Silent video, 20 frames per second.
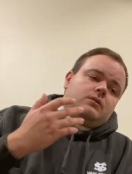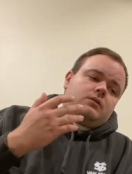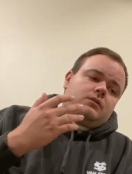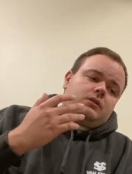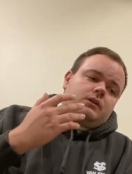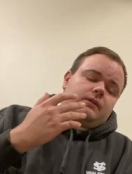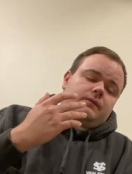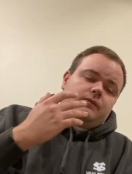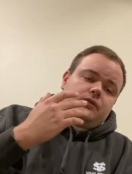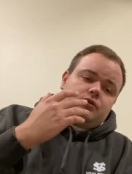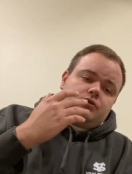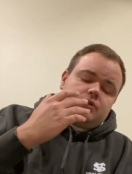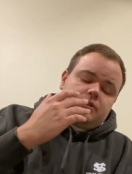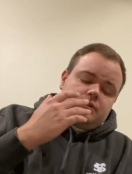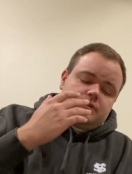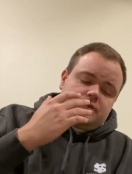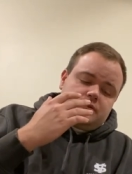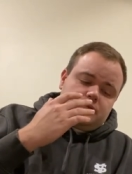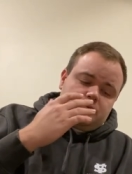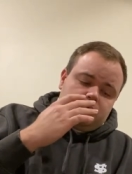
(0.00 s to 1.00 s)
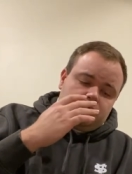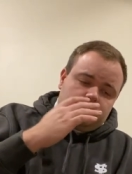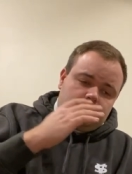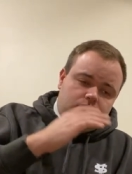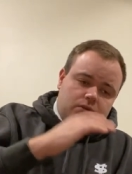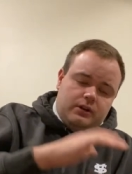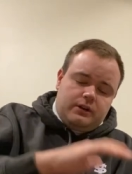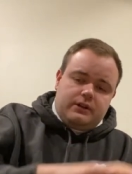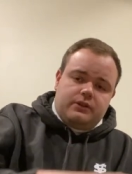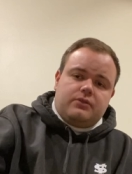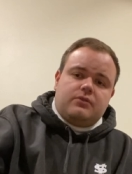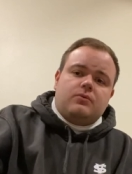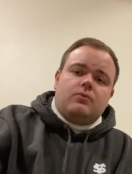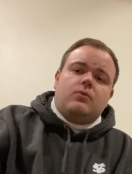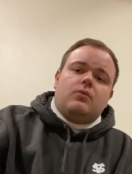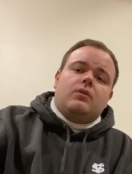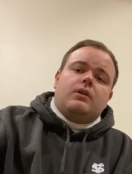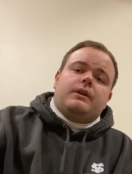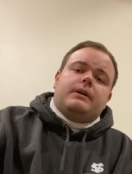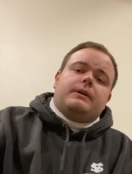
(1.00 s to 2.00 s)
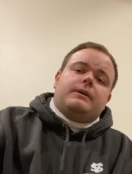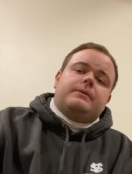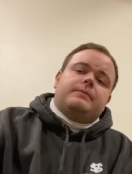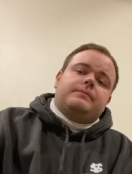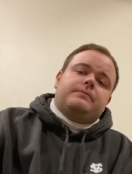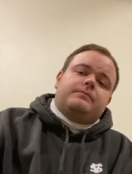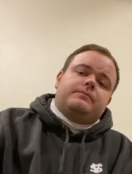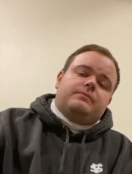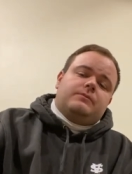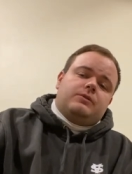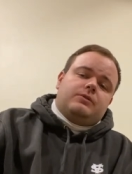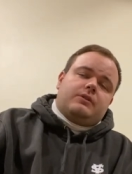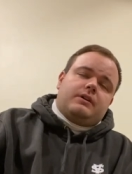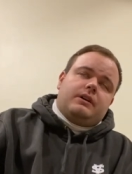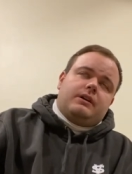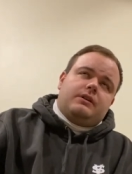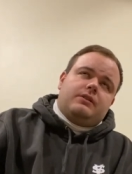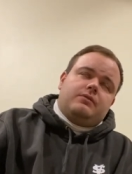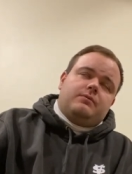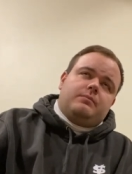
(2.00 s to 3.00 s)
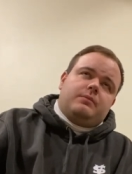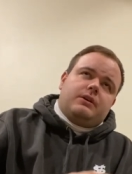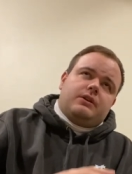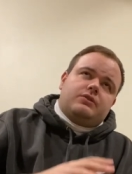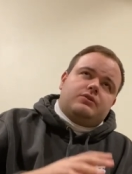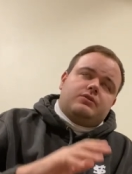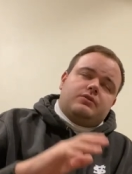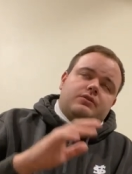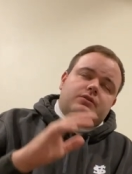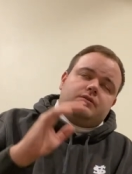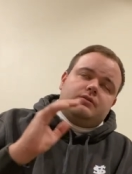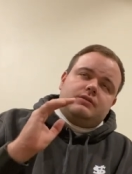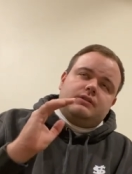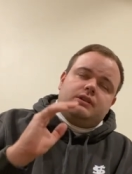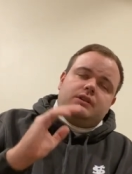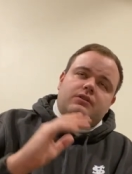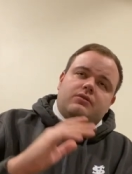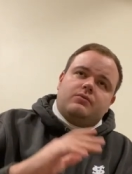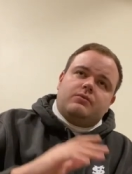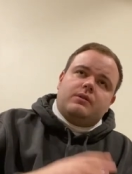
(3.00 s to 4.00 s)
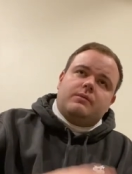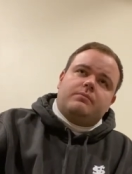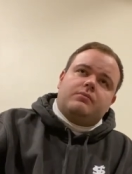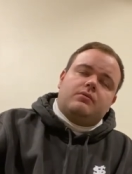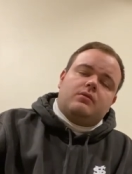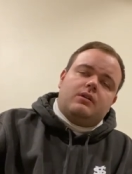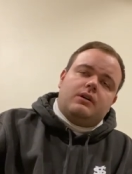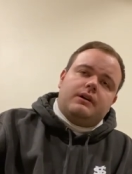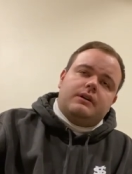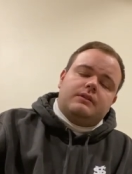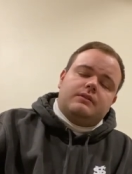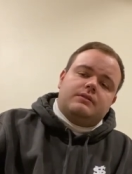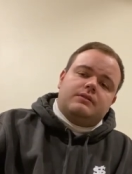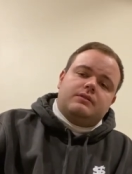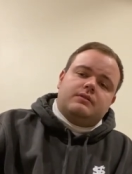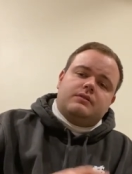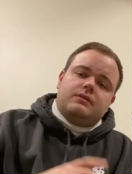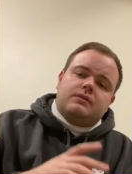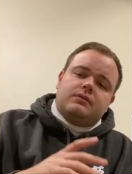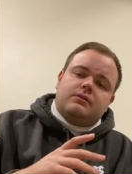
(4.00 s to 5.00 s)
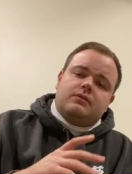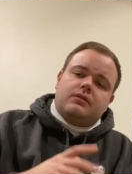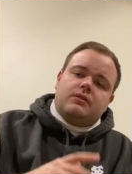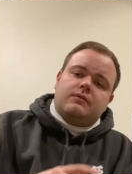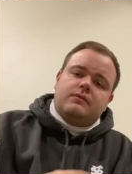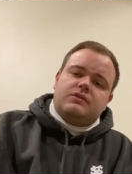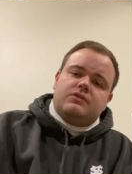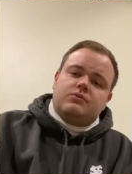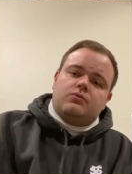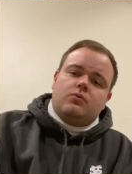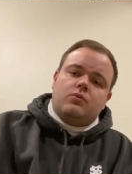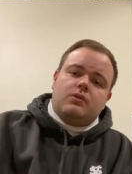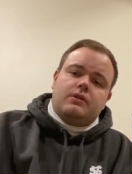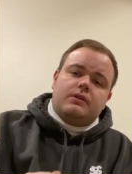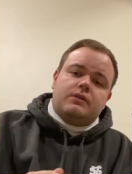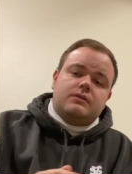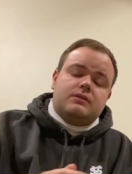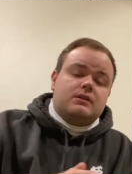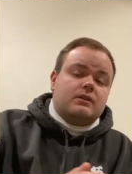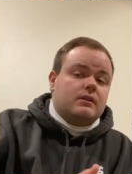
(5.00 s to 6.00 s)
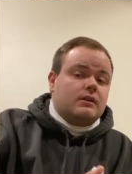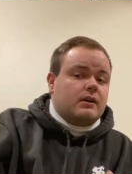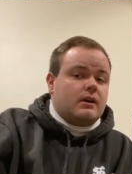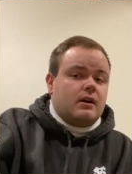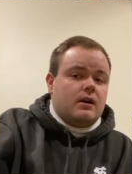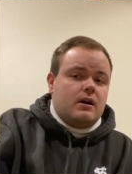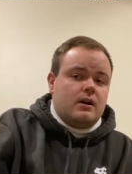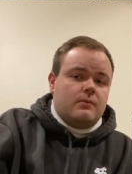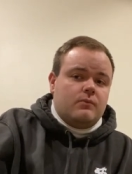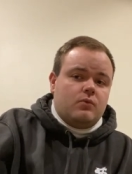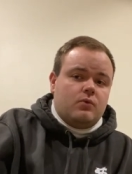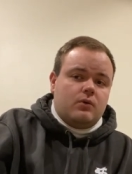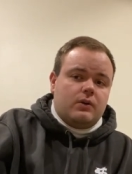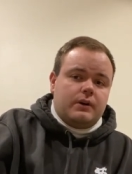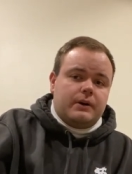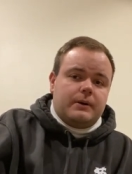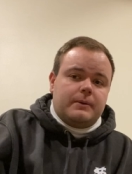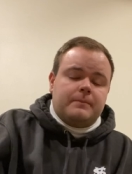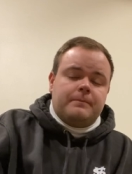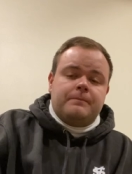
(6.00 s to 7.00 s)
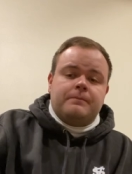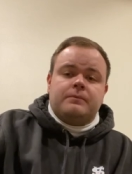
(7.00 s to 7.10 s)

if you just look at the water, Okay, you picture you see the rip lines, the nervous water into the calm water.